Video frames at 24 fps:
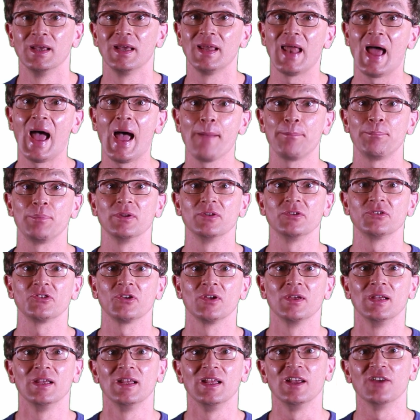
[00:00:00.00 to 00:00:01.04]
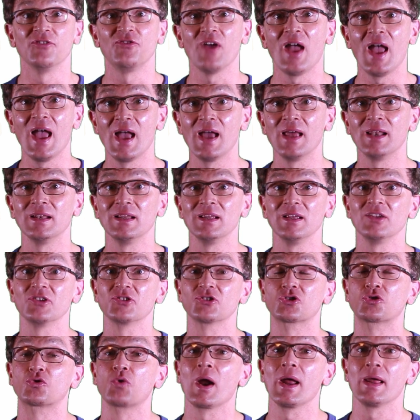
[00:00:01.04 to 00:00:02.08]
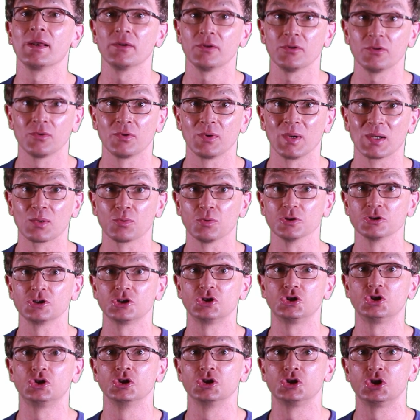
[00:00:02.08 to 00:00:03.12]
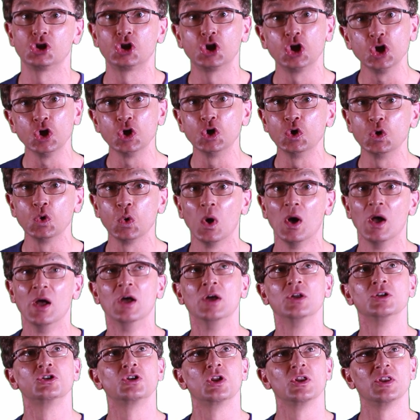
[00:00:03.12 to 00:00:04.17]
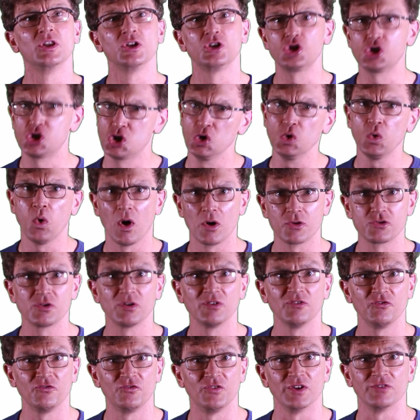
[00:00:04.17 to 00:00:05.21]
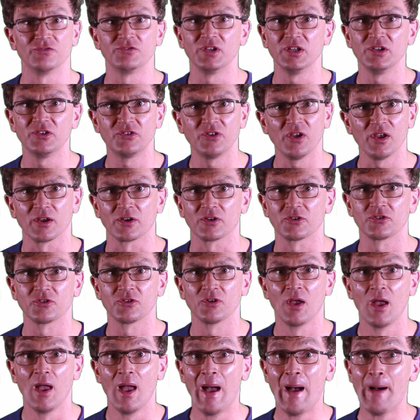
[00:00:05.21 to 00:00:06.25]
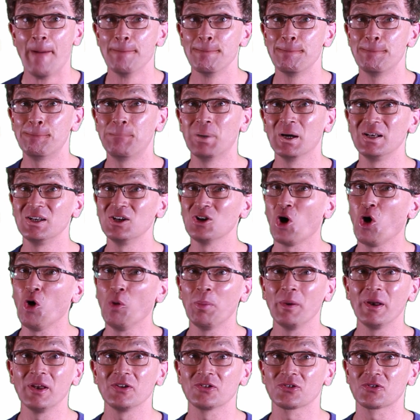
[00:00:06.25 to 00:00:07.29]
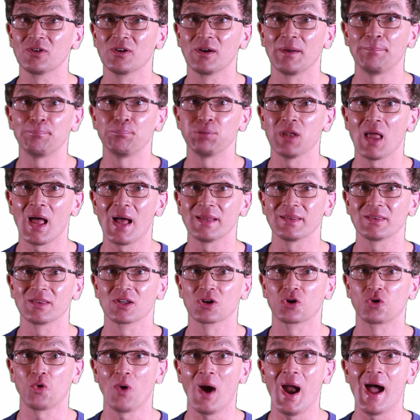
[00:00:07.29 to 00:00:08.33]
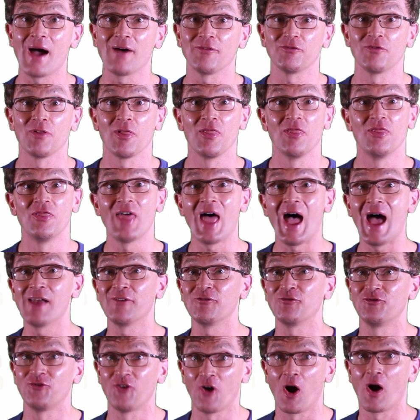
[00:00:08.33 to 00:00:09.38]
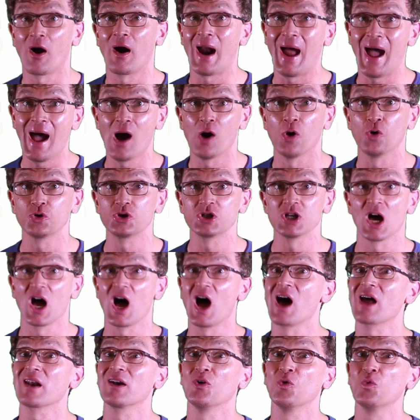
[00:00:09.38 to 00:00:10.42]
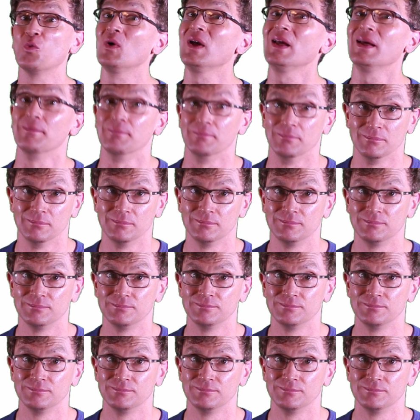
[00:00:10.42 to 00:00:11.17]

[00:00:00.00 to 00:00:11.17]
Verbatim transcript: It happens if n is greater than or equal to 2 to the 256. But nobody's going to plot the graph that far out on a win.